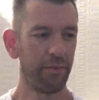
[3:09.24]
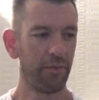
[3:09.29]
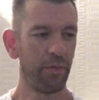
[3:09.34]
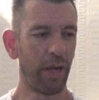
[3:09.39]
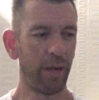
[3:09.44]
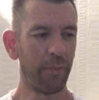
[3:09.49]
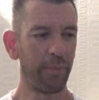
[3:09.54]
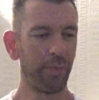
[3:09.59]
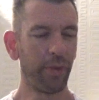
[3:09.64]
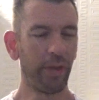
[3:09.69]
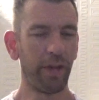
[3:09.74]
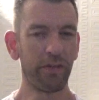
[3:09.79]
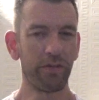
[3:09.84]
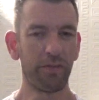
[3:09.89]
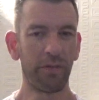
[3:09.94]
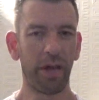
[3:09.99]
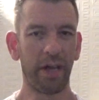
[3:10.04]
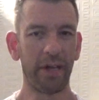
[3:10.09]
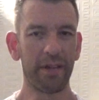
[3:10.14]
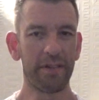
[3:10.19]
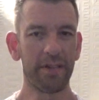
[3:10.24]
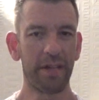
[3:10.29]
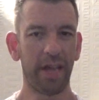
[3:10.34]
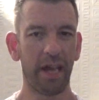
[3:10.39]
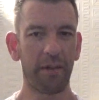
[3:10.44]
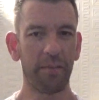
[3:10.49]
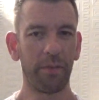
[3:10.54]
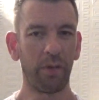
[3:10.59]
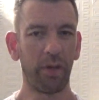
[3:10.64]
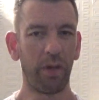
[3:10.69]
right place, right
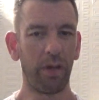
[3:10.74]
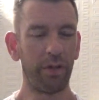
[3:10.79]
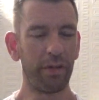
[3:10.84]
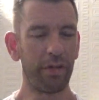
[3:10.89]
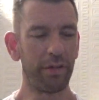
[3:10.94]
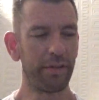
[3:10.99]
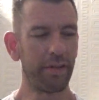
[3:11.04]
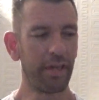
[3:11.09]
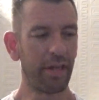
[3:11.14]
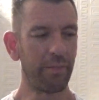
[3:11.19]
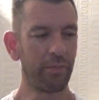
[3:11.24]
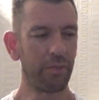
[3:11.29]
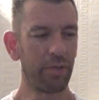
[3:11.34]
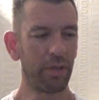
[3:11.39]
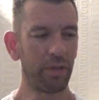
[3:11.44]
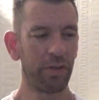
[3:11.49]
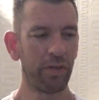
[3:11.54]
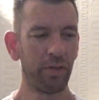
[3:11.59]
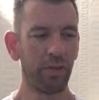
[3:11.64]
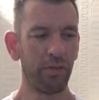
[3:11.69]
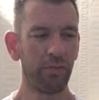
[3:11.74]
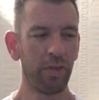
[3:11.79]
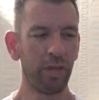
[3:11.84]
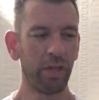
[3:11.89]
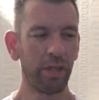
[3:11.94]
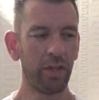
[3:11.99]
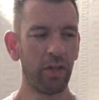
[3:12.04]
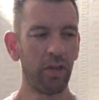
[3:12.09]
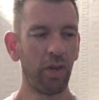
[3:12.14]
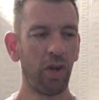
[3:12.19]
time a lot of the time. So I don't
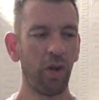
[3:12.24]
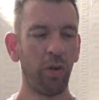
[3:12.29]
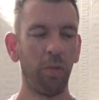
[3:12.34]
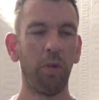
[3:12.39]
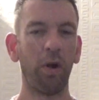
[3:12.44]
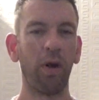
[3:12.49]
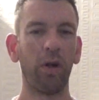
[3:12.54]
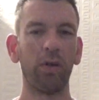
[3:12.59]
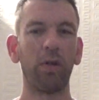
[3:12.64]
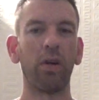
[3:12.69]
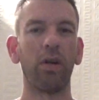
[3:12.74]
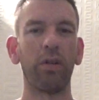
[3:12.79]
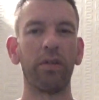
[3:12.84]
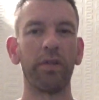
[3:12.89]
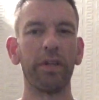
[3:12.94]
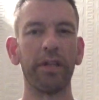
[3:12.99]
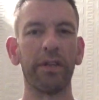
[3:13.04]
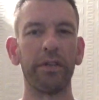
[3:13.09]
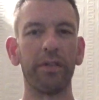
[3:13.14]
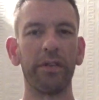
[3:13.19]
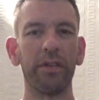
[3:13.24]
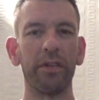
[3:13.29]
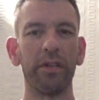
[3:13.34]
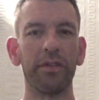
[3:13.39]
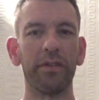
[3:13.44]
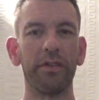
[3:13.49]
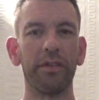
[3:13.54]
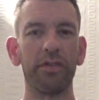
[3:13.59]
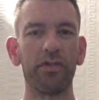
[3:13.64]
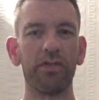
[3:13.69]
really know what a lot of the
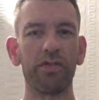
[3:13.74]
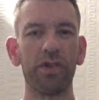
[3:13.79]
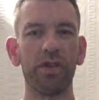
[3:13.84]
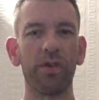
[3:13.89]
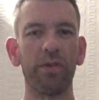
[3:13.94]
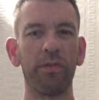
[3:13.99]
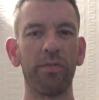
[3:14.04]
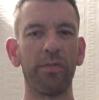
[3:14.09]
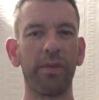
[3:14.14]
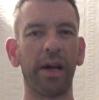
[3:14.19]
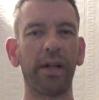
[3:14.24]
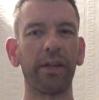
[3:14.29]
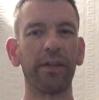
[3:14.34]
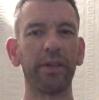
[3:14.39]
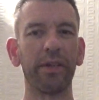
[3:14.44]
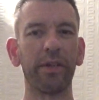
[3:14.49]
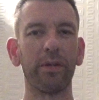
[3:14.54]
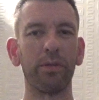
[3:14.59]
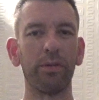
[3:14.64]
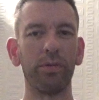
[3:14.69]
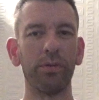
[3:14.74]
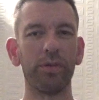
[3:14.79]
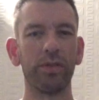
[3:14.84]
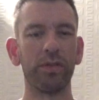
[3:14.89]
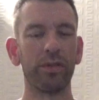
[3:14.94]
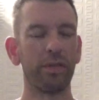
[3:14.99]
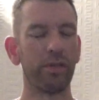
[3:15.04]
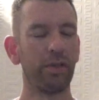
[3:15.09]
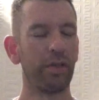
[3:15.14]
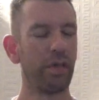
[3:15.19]
true
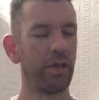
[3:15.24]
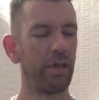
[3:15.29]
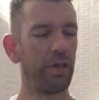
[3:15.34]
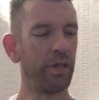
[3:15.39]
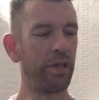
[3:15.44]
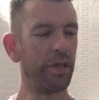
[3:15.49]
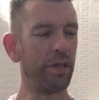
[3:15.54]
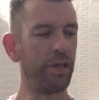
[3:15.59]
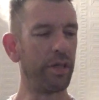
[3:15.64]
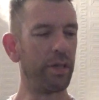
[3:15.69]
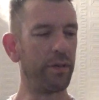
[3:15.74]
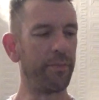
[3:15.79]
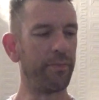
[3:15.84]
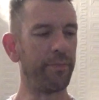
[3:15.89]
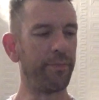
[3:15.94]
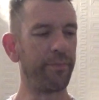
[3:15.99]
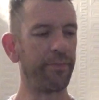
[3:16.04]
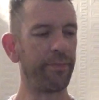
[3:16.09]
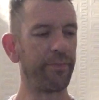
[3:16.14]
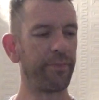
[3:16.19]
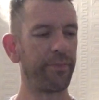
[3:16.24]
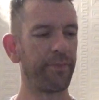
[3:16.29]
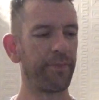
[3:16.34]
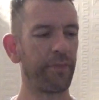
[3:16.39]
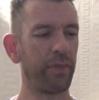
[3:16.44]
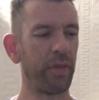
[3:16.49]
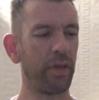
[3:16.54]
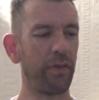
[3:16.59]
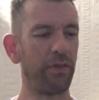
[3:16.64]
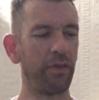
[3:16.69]
values
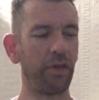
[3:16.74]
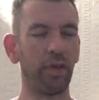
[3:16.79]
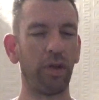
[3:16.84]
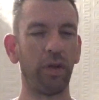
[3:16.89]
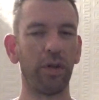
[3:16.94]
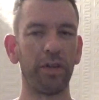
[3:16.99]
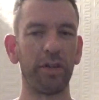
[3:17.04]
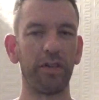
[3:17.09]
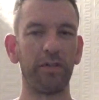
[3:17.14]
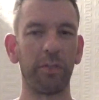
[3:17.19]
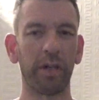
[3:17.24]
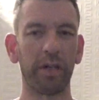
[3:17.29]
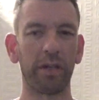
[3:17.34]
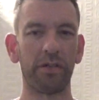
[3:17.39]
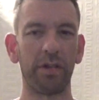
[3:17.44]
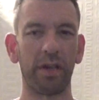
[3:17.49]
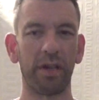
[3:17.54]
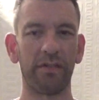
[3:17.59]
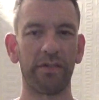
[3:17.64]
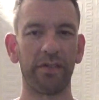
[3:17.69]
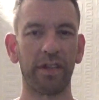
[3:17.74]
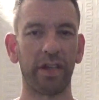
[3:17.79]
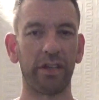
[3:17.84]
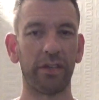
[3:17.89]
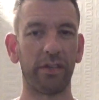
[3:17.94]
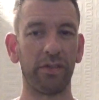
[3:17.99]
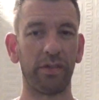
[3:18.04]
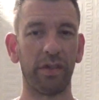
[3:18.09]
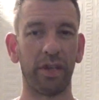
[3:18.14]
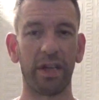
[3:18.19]
of a lot of these Megadrive
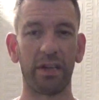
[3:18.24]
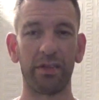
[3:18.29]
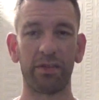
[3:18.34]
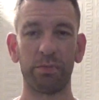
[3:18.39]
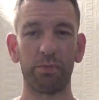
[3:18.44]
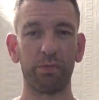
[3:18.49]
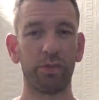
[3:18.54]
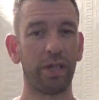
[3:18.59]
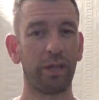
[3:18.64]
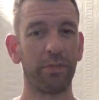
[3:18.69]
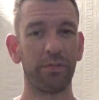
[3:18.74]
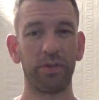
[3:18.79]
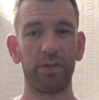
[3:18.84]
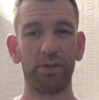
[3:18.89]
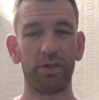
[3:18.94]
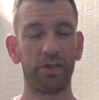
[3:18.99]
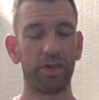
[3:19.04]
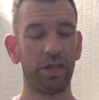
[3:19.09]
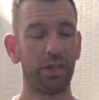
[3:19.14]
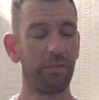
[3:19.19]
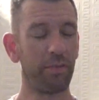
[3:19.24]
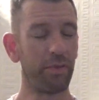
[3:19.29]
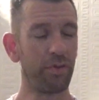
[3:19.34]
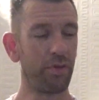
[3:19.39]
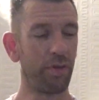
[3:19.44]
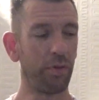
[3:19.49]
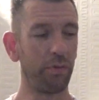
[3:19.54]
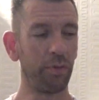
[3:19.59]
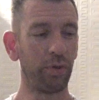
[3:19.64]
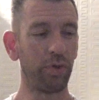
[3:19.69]
titles are. Sometimes you just see them to
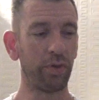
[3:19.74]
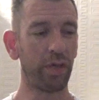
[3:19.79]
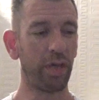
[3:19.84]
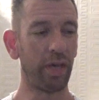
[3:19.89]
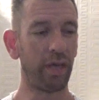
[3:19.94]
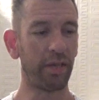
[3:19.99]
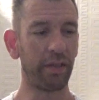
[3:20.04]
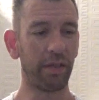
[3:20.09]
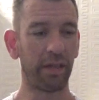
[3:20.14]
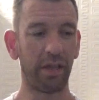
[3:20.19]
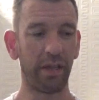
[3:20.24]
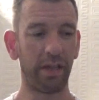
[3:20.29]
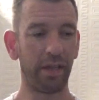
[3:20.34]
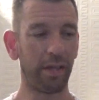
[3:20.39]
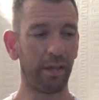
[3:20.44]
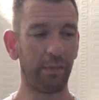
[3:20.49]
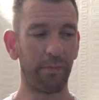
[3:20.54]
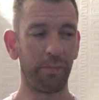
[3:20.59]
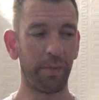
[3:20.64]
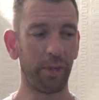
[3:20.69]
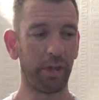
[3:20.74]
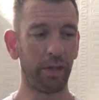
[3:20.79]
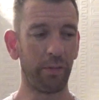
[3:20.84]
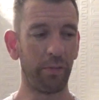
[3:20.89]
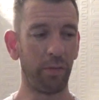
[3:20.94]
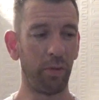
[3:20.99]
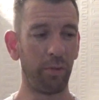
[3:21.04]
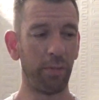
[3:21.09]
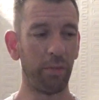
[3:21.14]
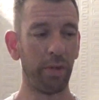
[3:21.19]
drop lucky and you can pick
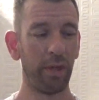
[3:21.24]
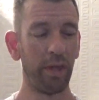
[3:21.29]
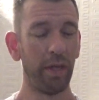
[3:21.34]
them up,